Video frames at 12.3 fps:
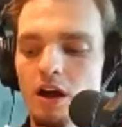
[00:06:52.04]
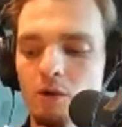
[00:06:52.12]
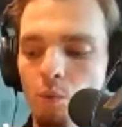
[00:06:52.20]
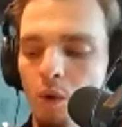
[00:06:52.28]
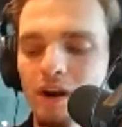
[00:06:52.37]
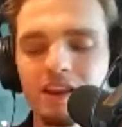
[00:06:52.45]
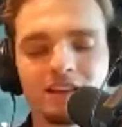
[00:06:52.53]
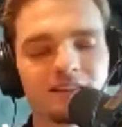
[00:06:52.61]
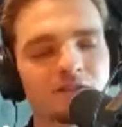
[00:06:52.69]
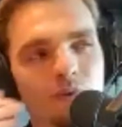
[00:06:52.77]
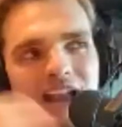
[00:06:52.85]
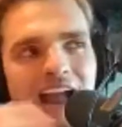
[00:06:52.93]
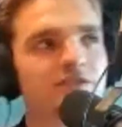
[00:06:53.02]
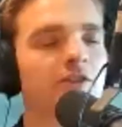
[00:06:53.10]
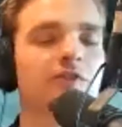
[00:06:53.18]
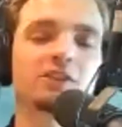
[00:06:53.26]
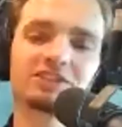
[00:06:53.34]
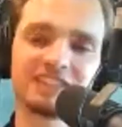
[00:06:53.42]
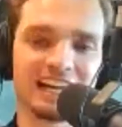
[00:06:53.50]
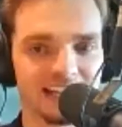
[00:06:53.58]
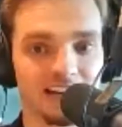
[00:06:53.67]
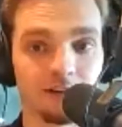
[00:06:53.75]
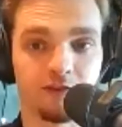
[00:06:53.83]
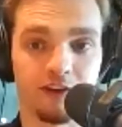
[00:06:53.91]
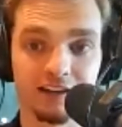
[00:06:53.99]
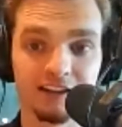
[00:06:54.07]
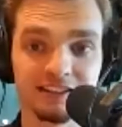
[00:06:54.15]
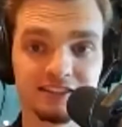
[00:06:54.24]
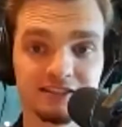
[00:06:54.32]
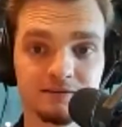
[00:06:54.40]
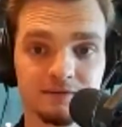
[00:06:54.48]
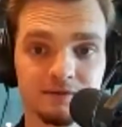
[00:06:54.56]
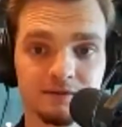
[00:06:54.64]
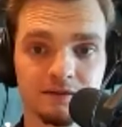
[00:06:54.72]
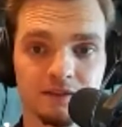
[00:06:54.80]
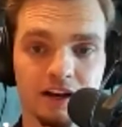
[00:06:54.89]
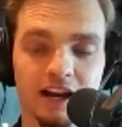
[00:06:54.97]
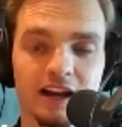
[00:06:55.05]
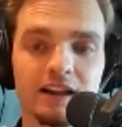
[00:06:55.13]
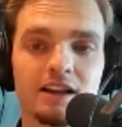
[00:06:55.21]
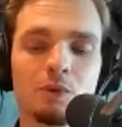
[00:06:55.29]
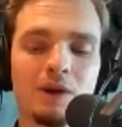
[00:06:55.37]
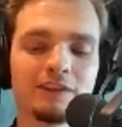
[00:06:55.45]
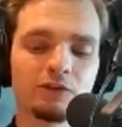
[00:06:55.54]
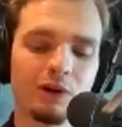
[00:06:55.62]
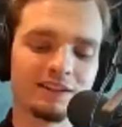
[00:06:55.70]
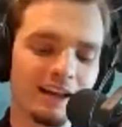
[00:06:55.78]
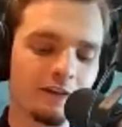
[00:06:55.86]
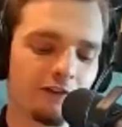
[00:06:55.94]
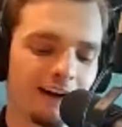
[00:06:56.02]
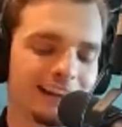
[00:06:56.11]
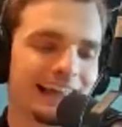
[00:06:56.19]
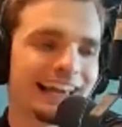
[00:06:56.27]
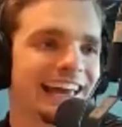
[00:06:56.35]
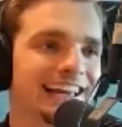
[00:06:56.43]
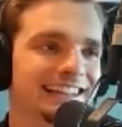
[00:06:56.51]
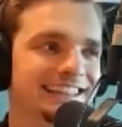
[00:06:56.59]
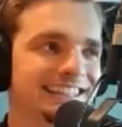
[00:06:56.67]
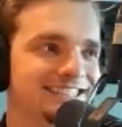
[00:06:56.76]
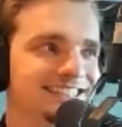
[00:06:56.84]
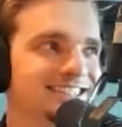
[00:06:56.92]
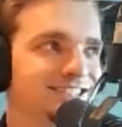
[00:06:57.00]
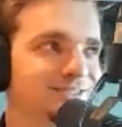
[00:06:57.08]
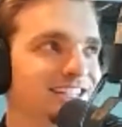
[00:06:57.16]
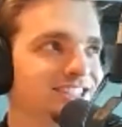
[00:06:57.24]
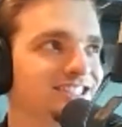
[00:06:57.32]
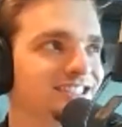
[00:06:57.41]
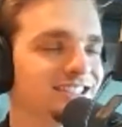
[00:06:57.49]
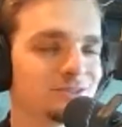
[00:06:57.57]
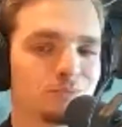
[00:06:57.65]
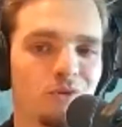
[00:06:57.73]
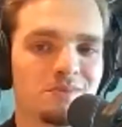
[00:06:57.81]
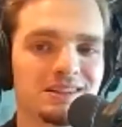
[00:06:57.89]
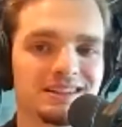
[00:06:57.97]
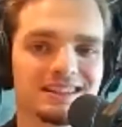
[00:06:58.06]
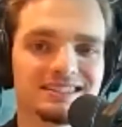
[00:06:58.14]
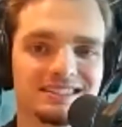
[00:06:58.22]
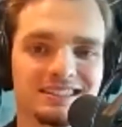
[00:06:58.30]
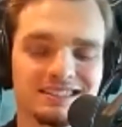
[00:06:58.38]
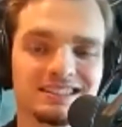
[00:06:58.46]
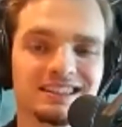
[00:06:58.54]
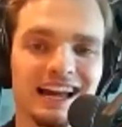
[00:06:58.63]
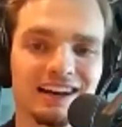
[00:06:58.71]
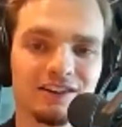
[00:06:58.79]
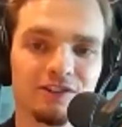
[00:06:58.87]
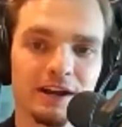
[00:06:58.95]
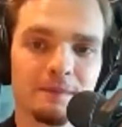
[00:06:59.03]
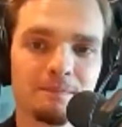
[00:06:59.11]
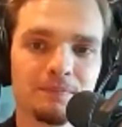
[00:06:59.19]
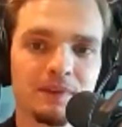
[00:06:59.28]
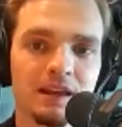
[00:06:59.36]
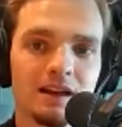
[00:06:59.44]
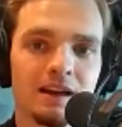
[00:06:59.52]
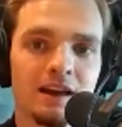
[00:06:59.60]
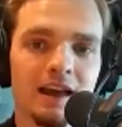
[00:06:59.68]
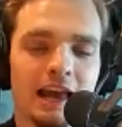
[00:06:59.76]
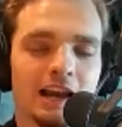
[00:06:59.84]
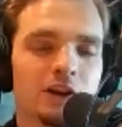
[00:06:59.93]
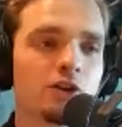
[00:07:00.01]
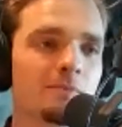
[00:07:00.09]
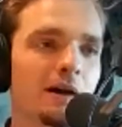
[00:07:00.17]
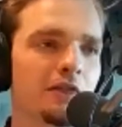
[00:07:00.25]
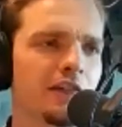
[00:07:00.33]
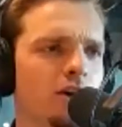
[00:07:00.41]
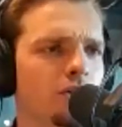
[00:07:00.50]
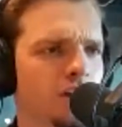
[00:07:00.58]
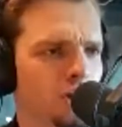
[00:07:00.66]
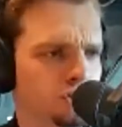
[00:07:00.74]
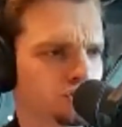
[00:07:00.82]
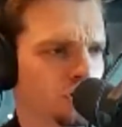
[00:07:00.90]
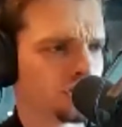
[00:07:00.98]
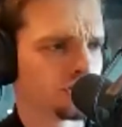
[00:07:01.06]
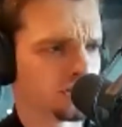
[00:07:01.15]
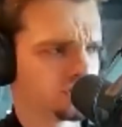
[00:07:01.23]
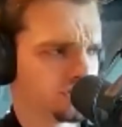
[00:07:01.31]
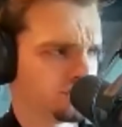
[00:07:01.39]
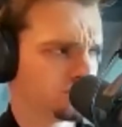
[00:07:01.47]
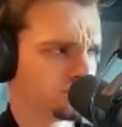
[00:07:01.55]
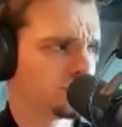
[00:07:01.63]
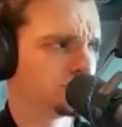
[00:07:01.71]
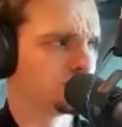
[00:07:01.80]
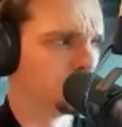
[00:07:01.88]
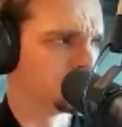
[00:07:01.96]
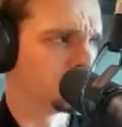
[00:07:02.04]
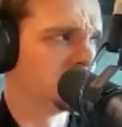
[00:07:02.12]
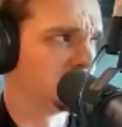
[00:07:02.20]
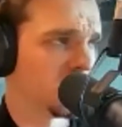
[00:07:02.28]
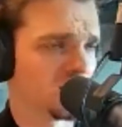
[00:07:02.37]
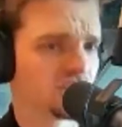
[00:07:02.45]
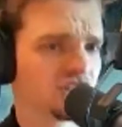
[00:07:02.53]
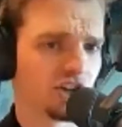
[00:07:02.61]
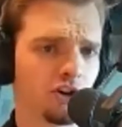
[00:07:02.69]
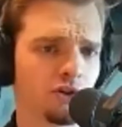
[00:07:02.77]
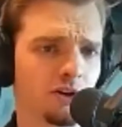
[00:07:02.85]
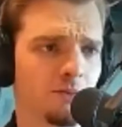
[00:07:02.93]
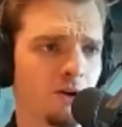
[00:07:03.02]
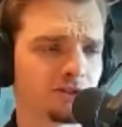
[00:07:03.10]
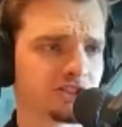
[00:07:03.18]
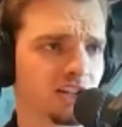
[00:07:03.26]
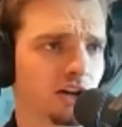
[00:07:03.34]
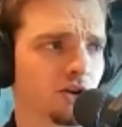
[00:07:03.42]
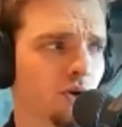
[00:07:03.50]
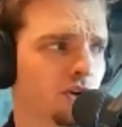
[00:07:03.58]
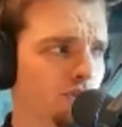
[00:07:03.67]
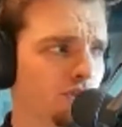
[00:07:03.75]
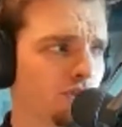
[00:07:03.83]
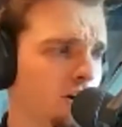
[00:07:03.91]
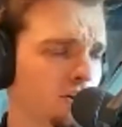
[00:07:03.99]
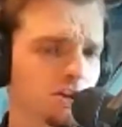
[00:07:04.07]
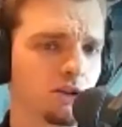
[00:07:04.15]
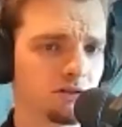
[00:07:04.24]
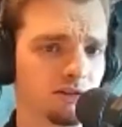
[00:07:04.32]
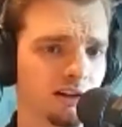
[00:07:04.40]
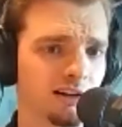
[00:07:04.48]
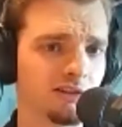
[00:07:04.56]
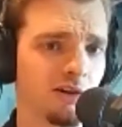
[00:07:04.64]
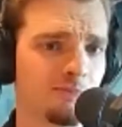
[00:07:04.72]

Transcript: We have to first identify this, okay? We have to identify like, hey, this situation, this moment, this isn't that great. And I know you might think, okay, Scott, that sounds super easy. I could tell you when a moment's not going great at all. No